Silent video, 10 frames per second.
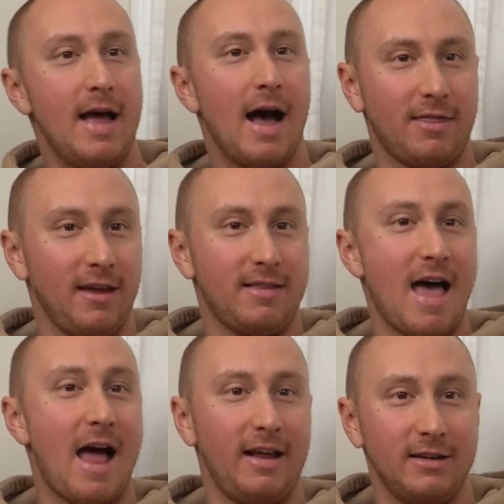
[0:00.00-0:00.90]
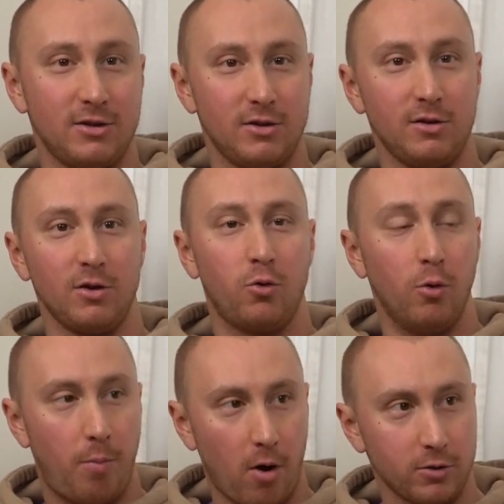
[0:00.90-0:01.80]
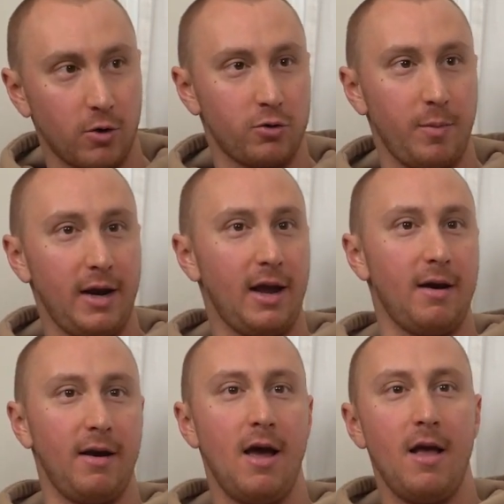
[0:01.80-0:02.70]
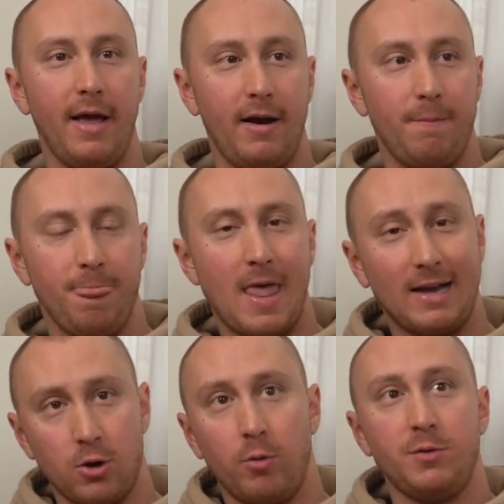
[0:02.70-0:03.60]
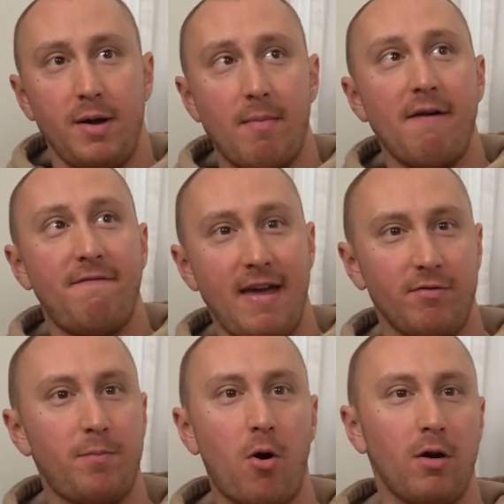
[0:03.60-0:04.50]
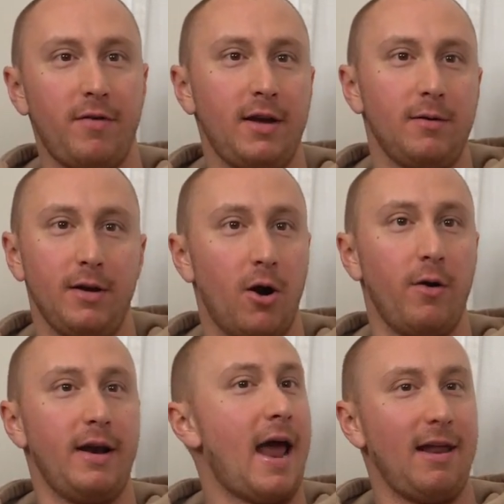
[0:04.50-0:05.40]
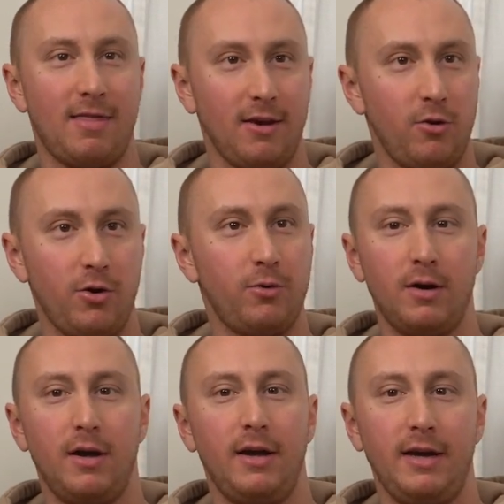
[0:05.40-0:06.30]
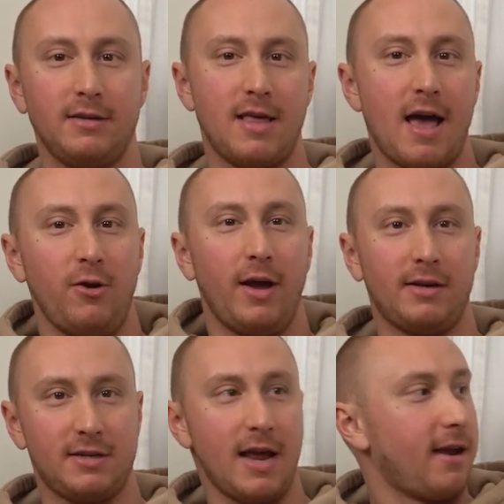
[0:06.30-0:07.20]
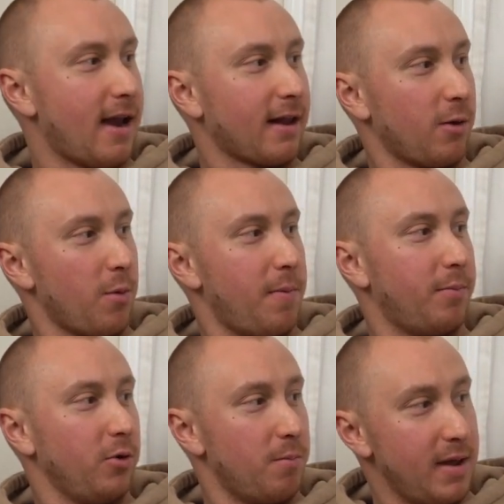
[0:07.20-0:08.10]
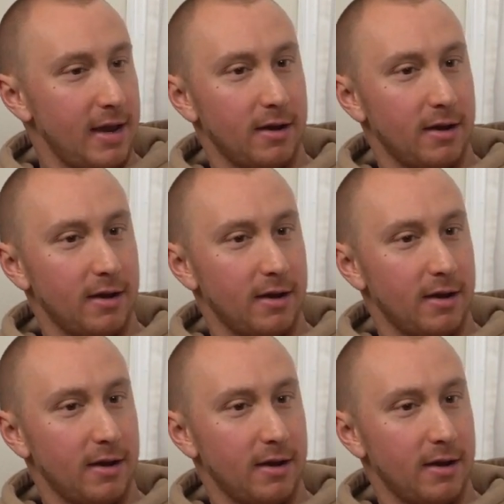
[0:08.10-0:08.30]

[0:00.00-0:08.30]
I think that is the cool part of social media, and it has always been my favorite part of it, in anything you do, is that you get to stay connected with people you meet.